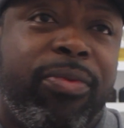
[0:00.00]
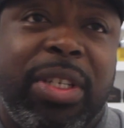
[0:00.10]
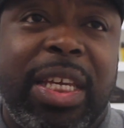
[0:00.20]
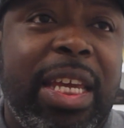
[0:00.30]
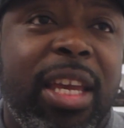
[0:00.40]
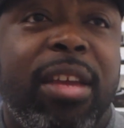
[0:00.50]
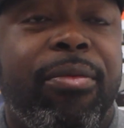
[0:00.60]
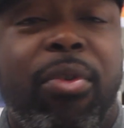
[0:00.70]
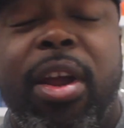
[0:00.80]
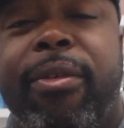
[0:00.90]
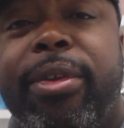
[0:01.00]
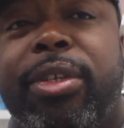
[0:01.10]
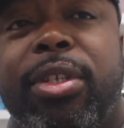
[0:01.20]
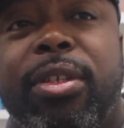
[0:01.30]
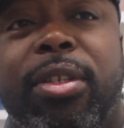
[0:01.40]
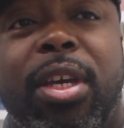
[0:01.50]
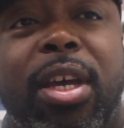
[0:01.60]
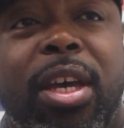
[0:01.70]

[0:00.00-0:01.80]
fatiguing fragrances